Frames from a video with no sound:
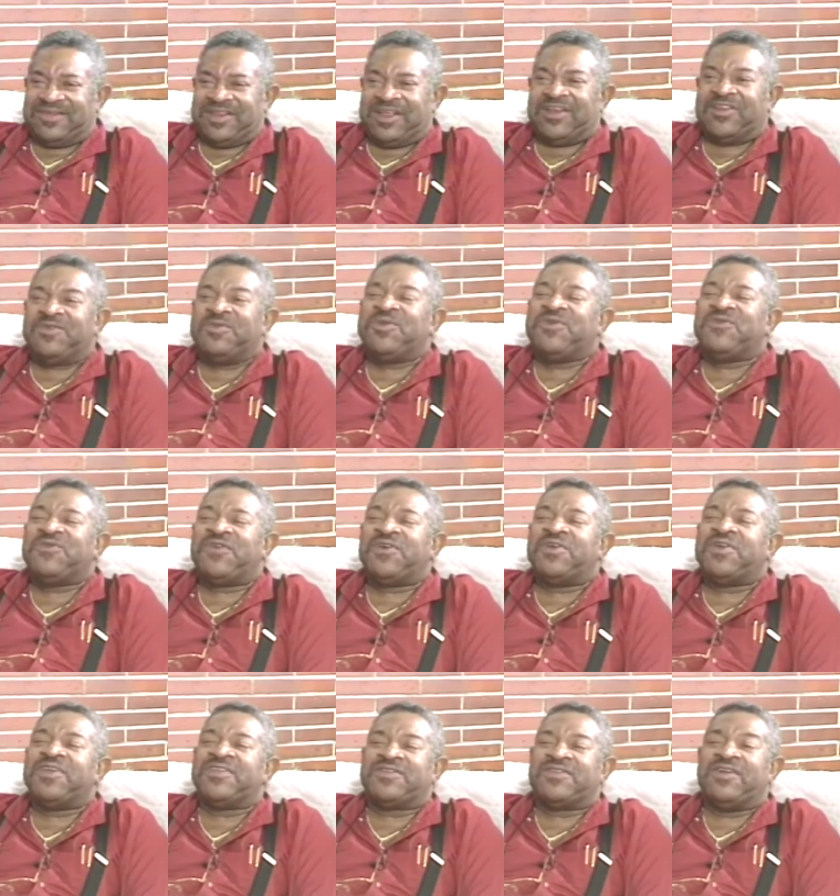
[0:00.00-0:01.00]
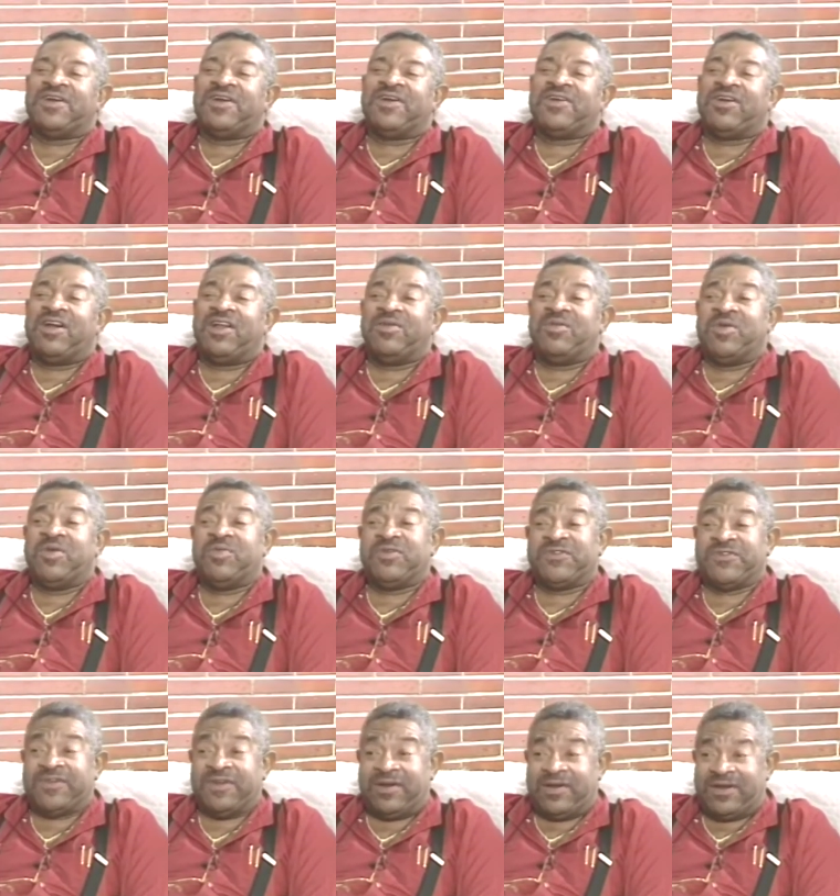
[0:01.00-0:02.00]
That was before they started calling me
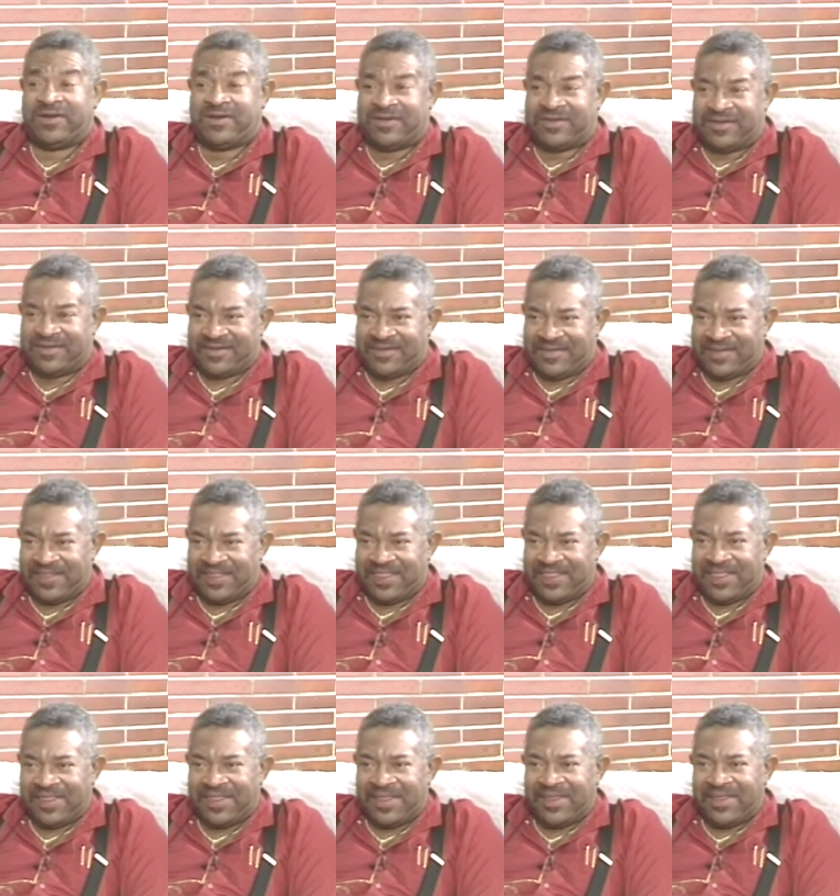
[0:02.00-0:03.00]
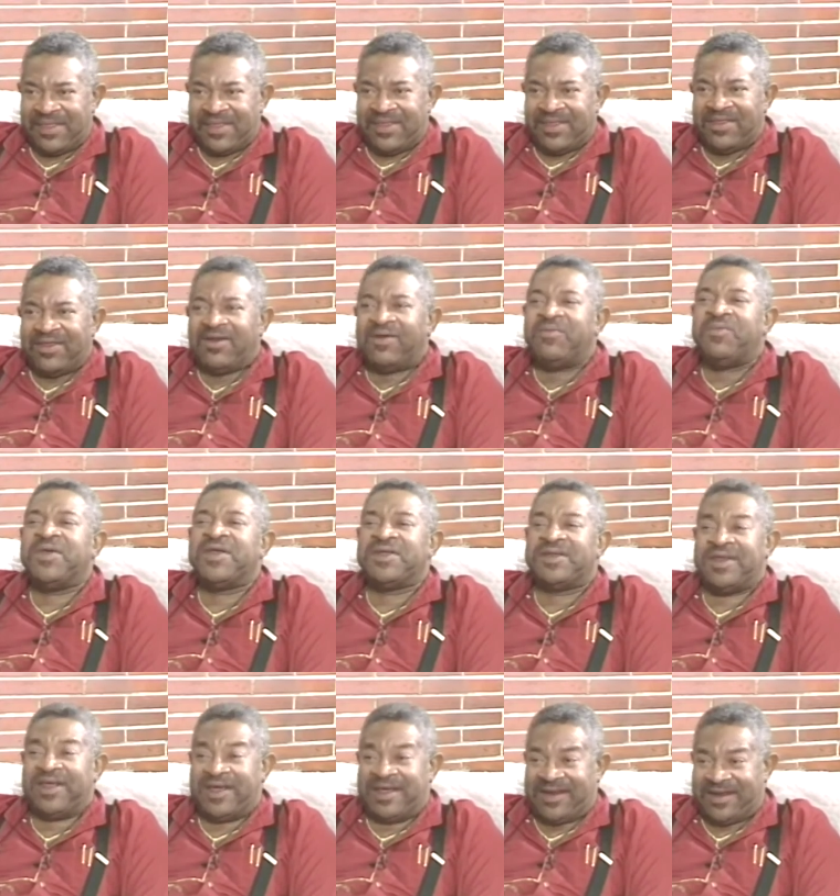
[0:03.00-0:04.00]
Mr. Hall, a Big
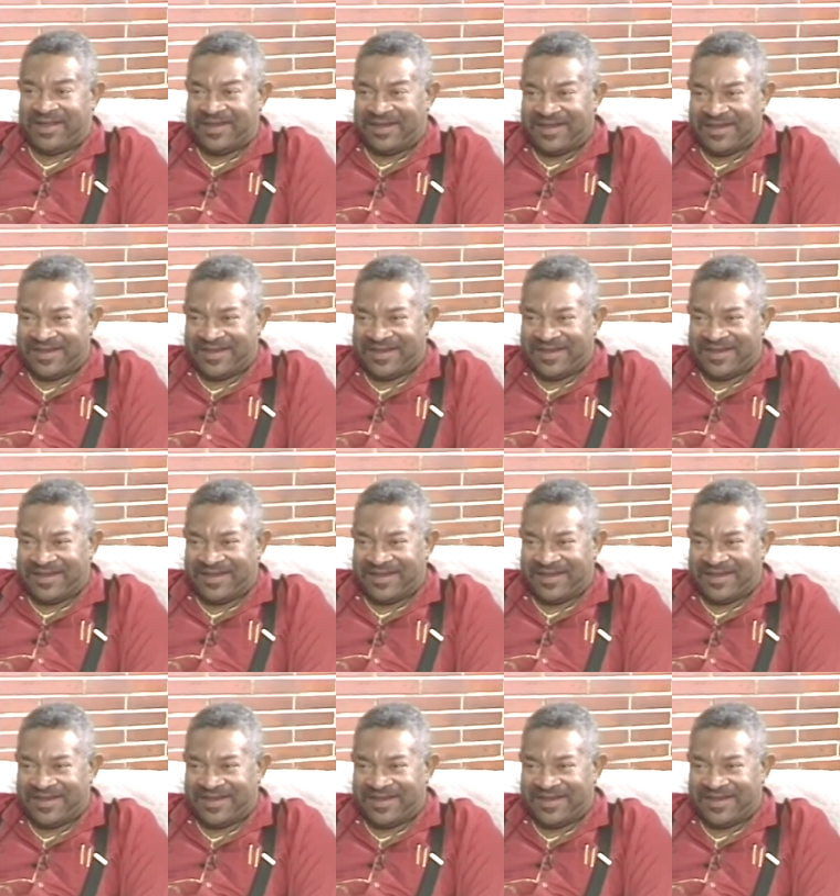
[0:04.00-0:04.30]
Daddy.